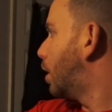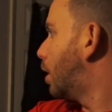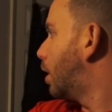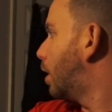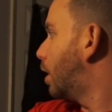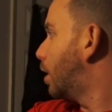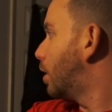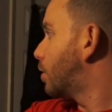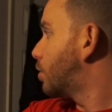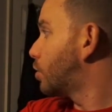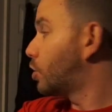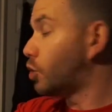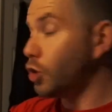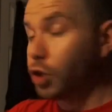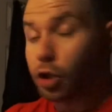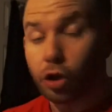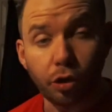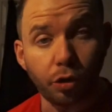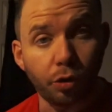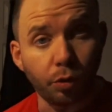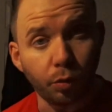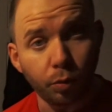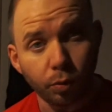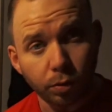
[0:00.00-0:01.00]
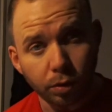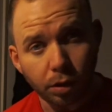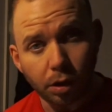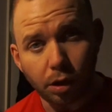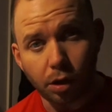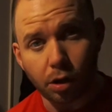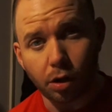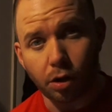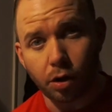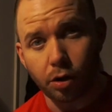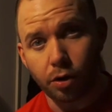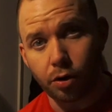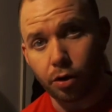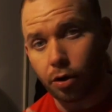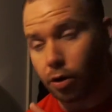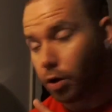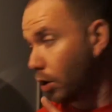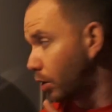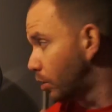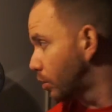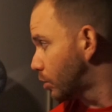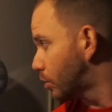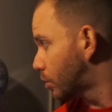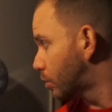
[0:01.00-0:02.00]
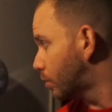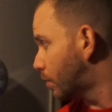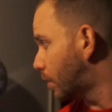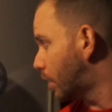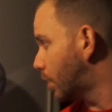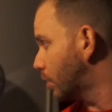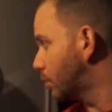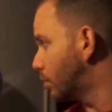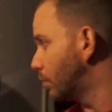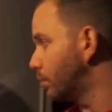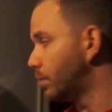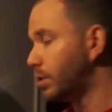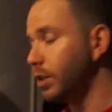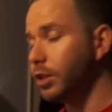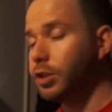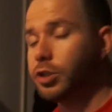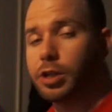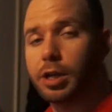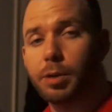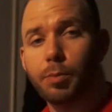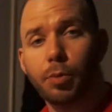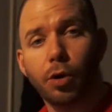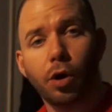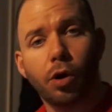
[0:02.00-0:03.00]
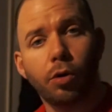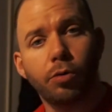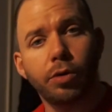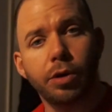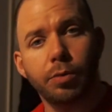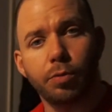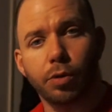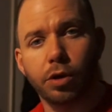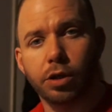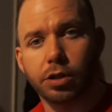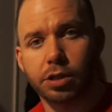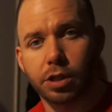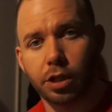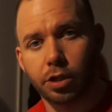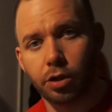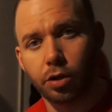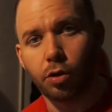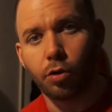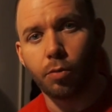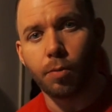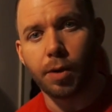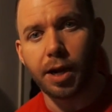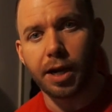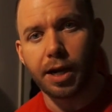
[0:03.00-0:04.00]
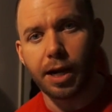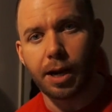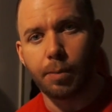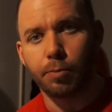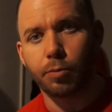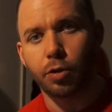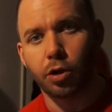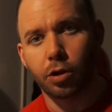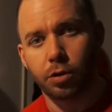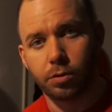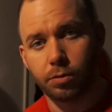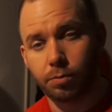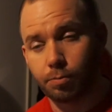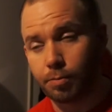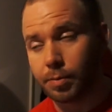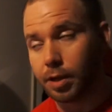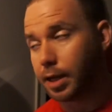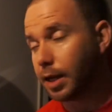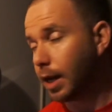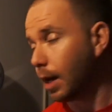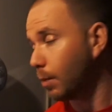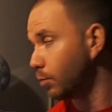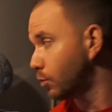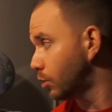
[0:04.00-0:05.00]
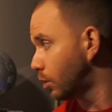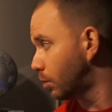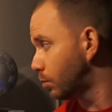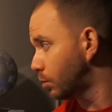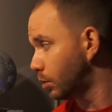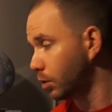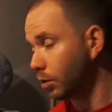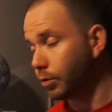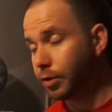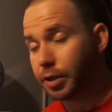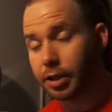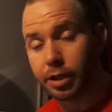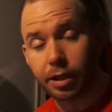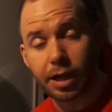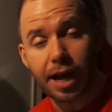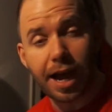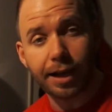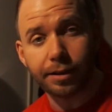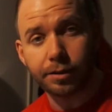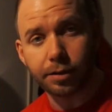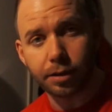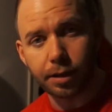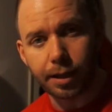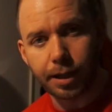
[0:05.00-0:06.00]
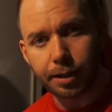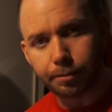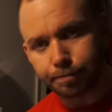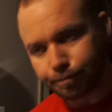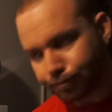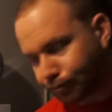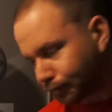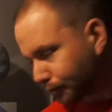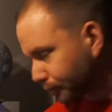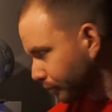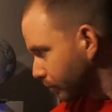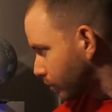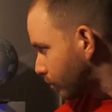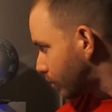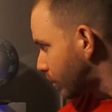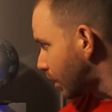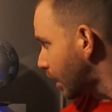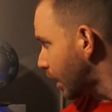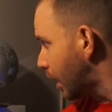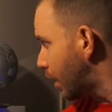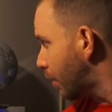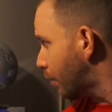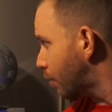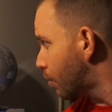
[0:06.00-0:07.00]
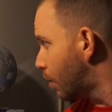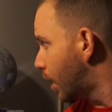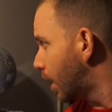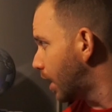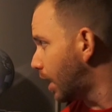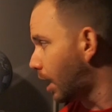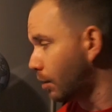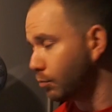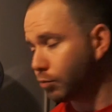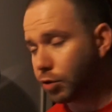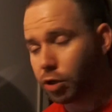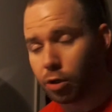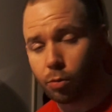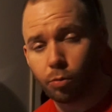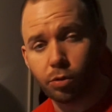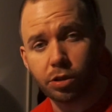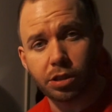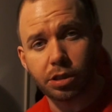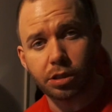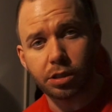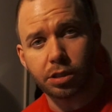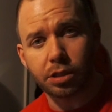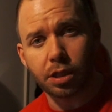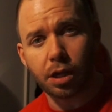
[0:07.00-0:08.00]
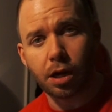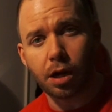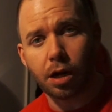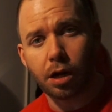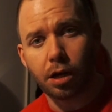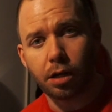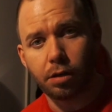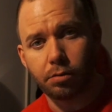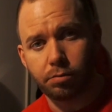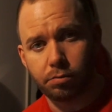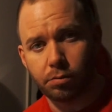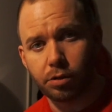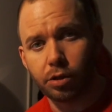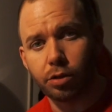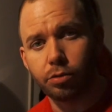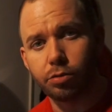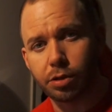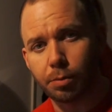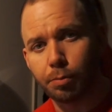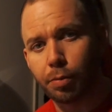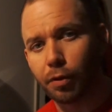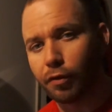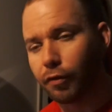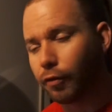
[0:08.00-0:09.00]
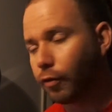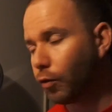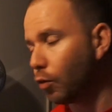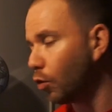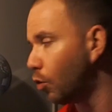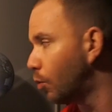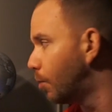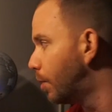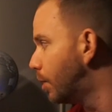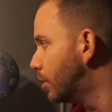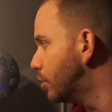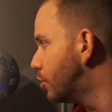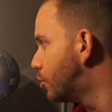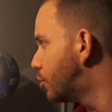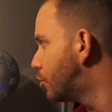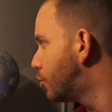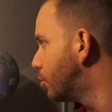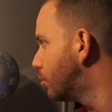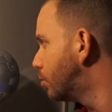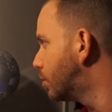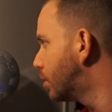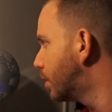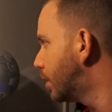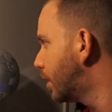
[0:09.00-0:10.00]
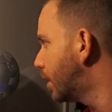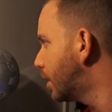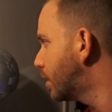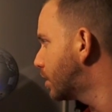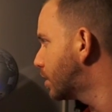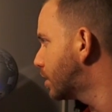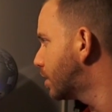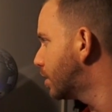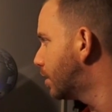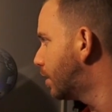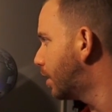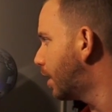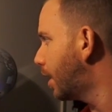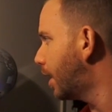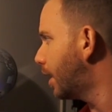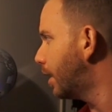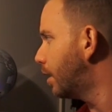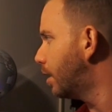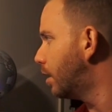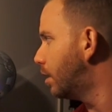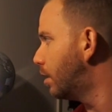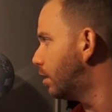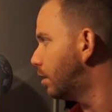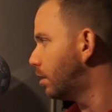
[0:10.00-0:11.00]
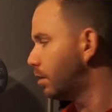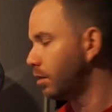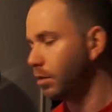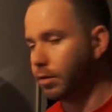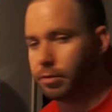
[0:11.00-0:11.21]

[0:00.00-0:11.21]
2 on Serato DJ, but only because I know my laptop can handle it. If my laptop was to start losing performance due to this, then